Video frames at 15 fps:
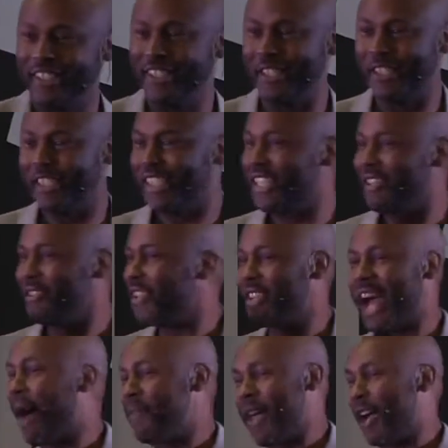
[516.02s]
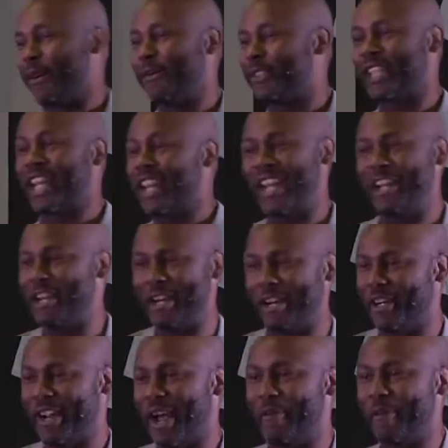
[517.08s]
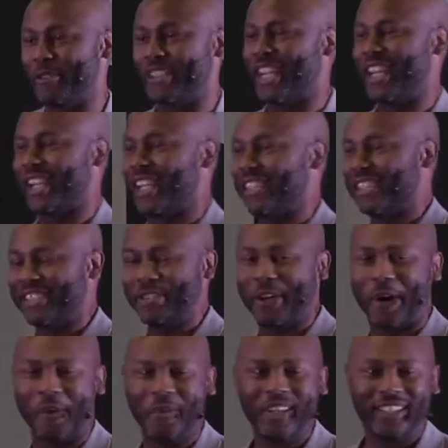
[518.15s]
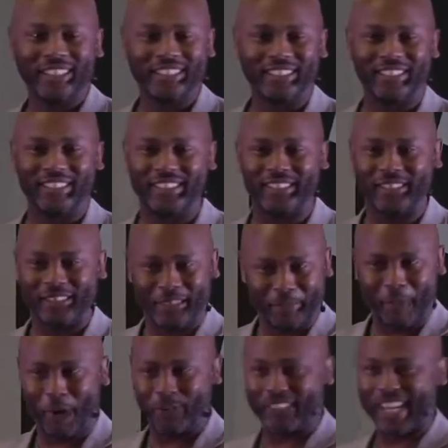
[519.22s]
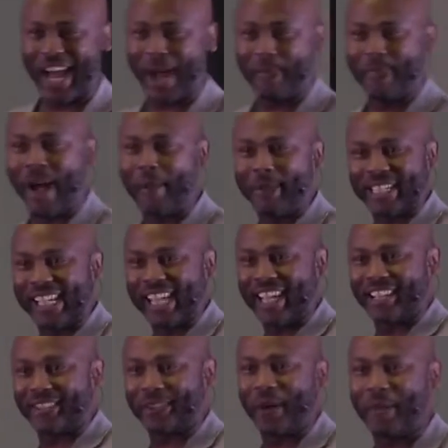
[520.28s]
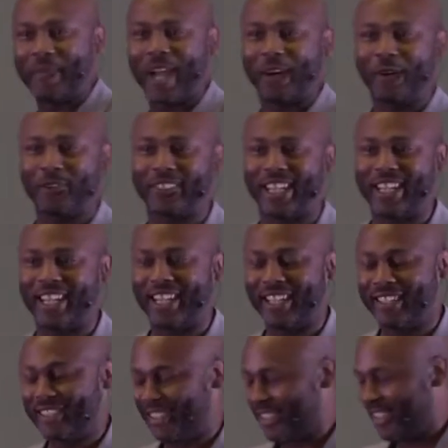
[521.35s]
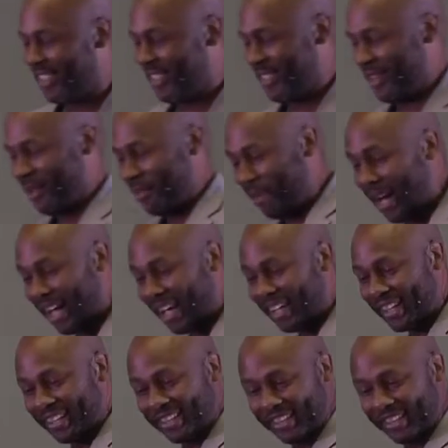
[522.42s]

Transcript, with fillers: you, you, I'm not going to say that here. I won't say that because, you know, to most of y'all, I'm, I'm a guest, so I'm not going to say that. But